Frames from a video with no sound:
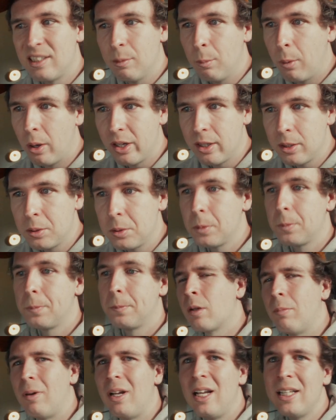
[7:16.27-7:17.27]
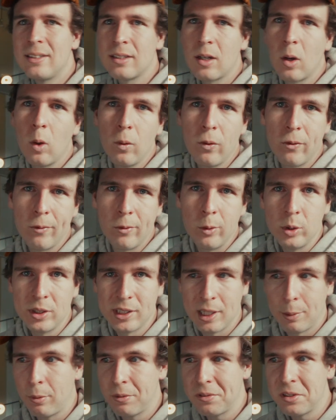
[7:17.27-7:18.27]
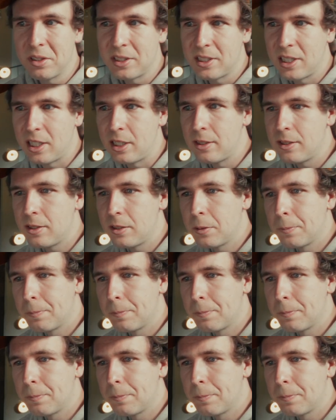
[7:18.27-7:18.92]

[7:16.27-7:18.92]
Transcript: about it. But let's go through some of the scenes.